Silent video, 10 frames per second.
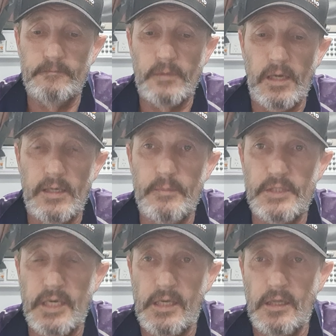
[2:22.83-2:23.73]
and in
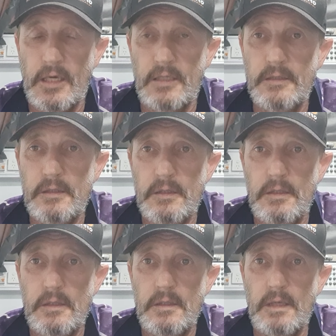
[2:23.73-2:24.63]
particular
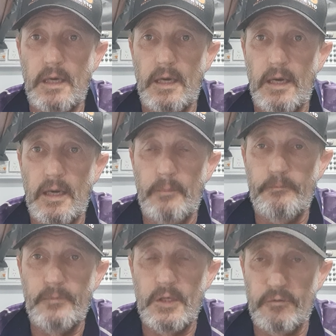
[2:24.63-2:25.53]

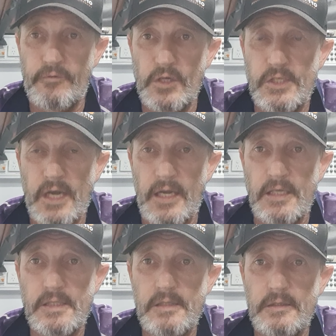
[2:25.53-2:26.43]
your fridge
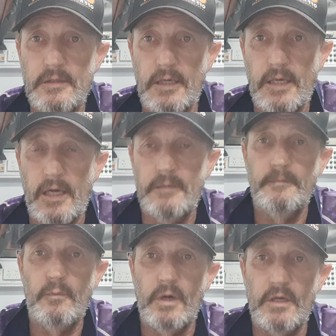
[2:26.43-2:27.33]
settings,
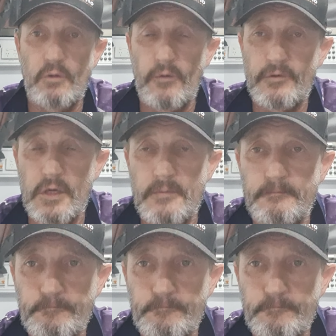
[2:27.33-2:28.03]
when you're off grid.